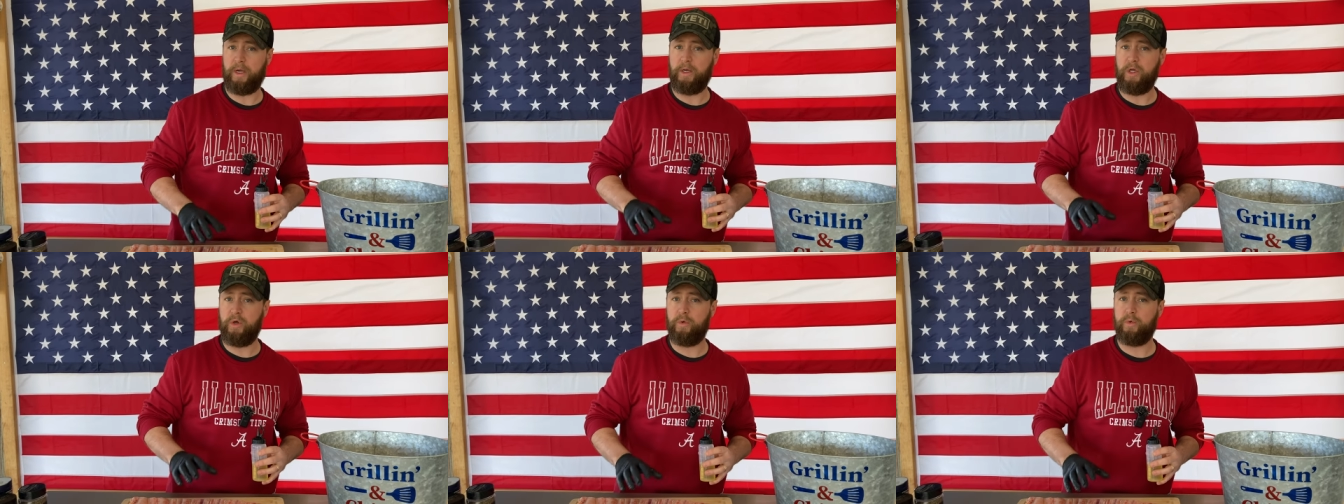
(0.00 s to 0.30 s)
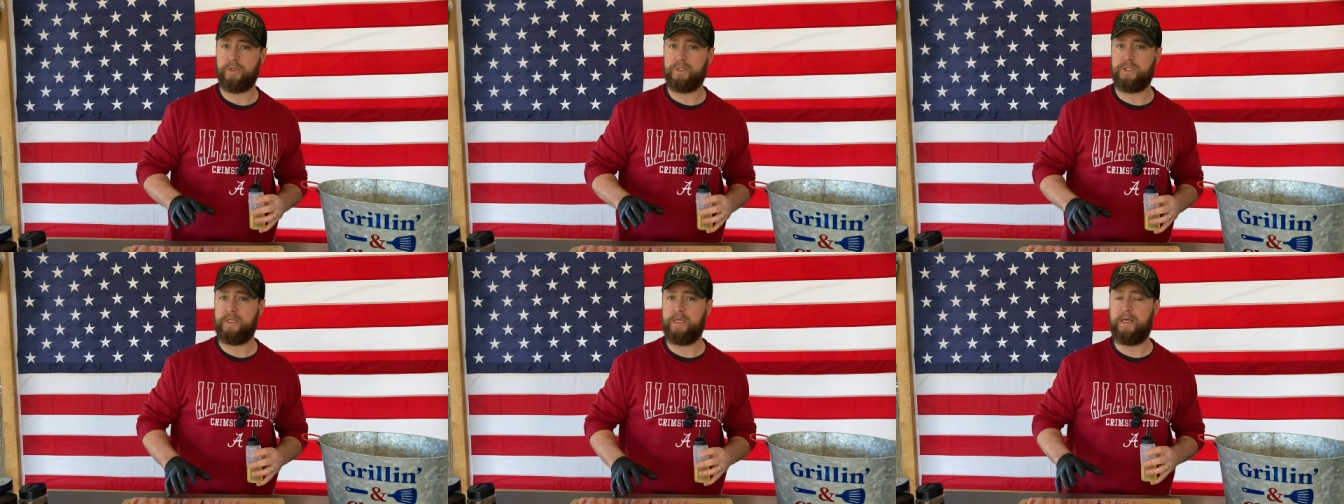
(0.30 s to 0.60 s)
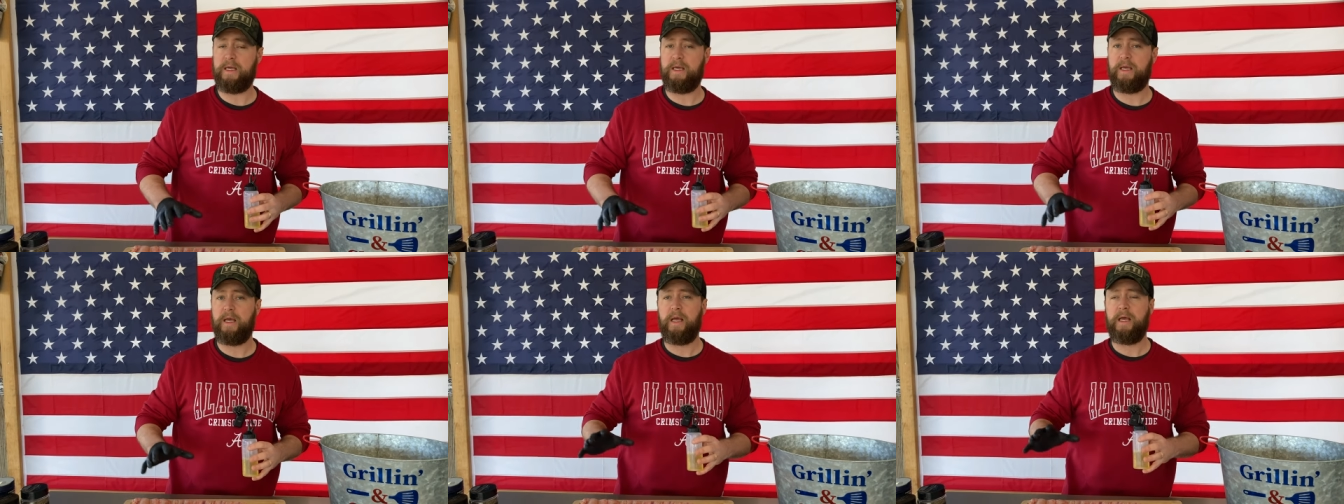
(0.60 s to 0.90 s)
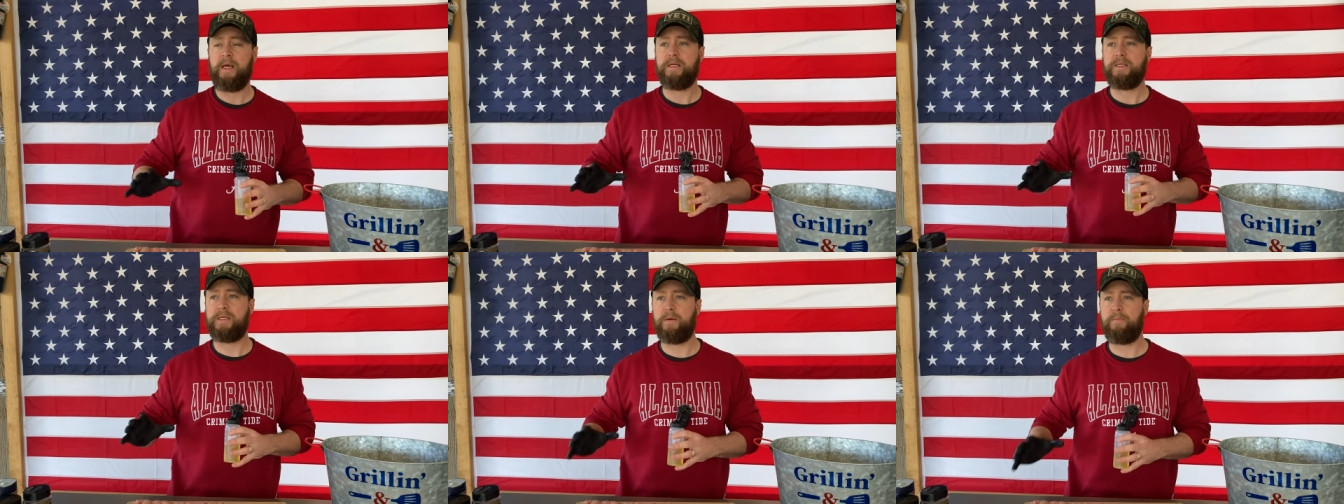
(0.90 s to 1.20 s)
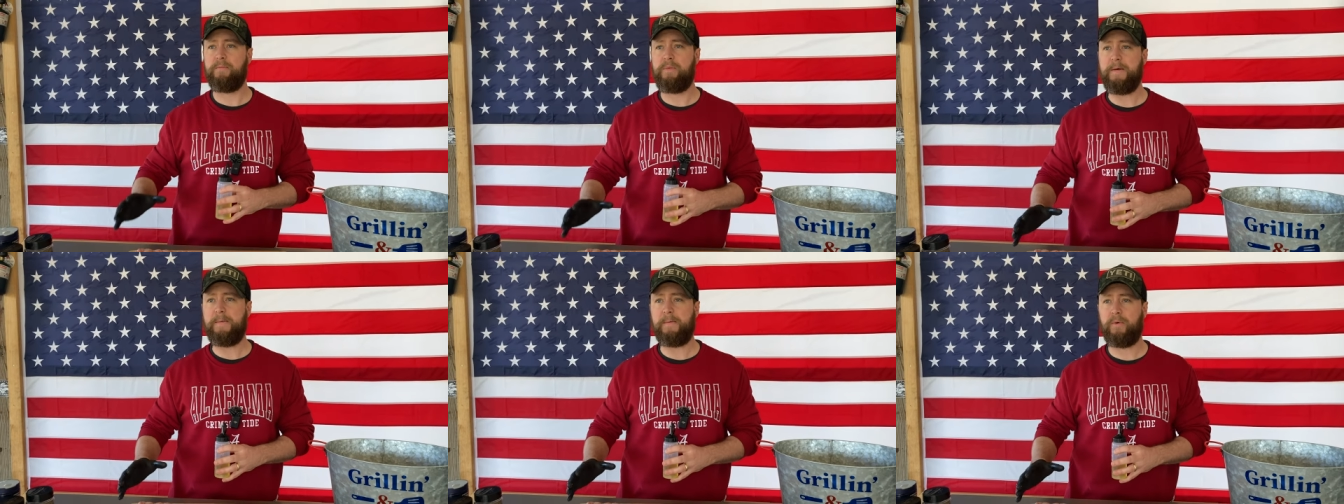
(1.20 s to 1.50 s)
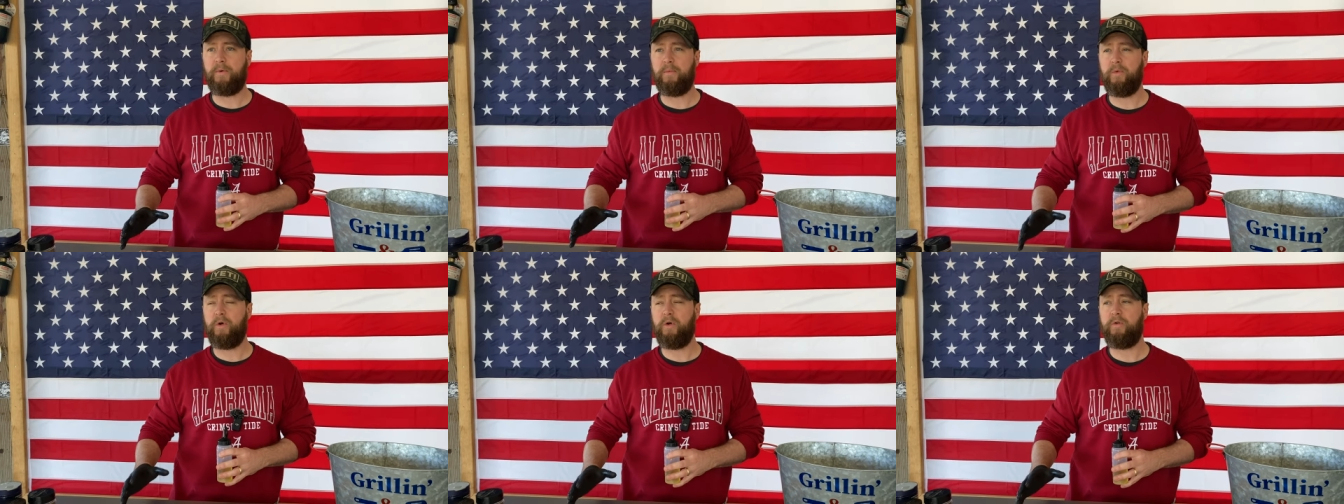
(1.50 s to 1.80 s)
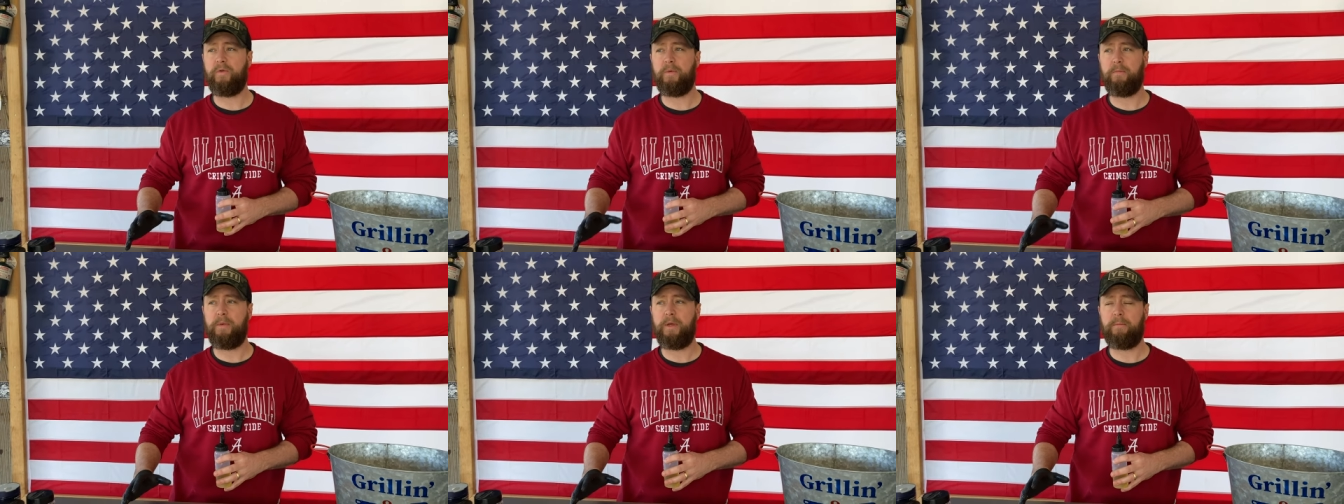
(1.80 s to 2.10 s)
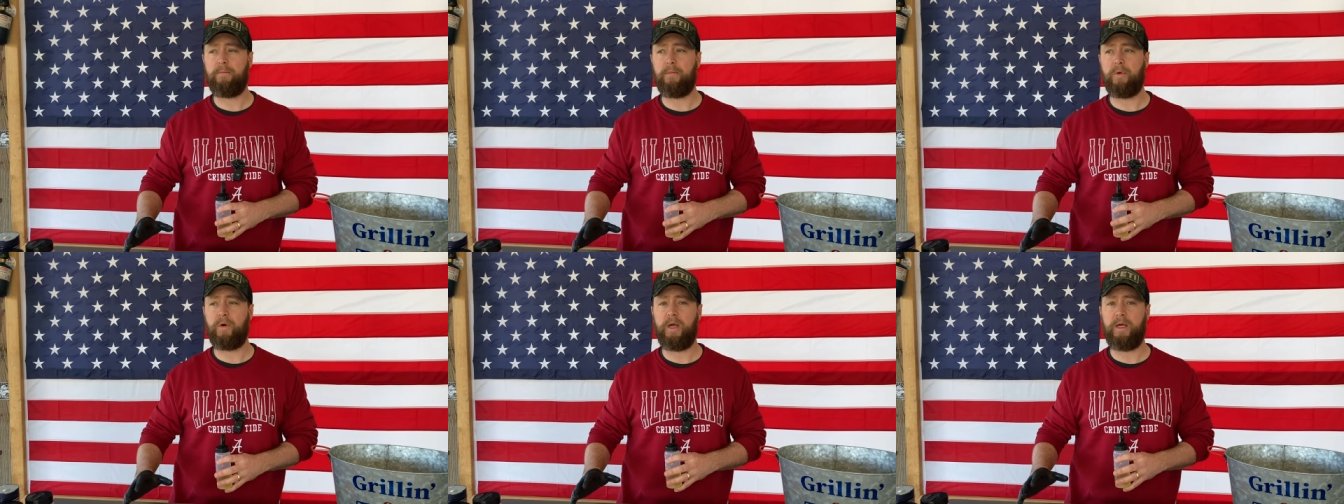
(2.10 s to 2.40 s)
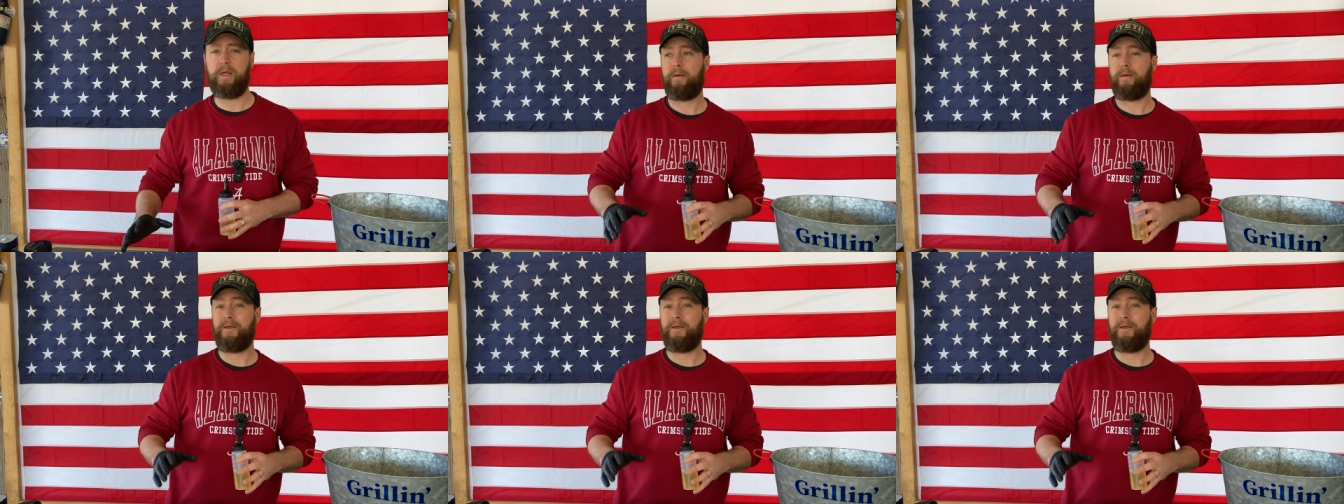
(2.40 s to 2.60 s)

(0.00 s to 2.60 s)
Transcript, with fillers: You will see some people remove the membrane.